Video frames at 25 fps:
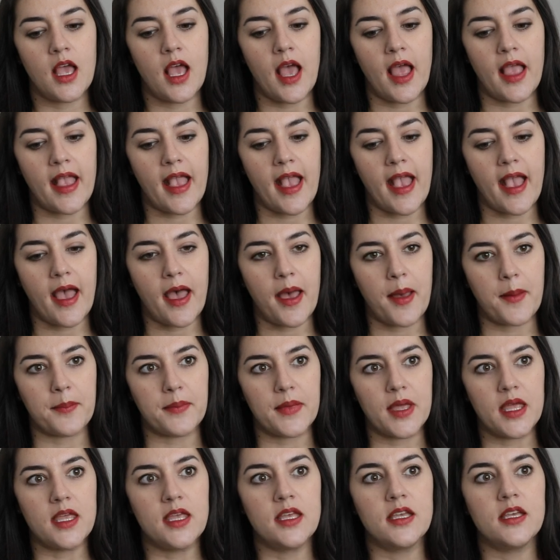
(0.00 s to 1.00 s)
I
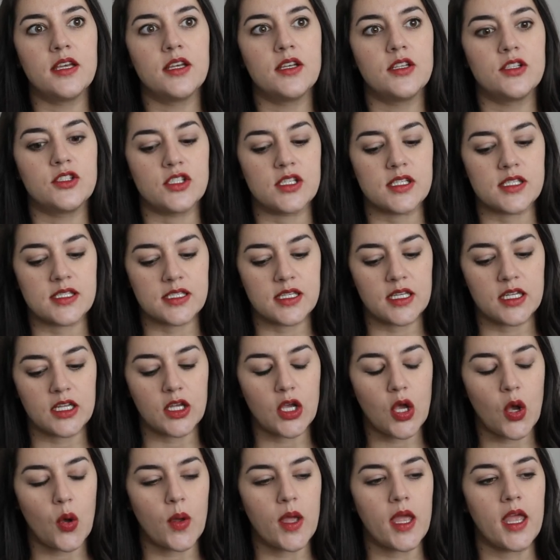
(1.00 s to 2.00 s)
am just going
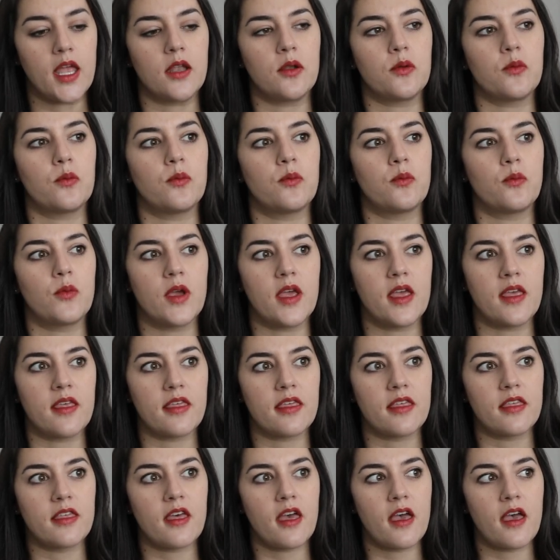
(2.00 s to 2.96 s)
to go in with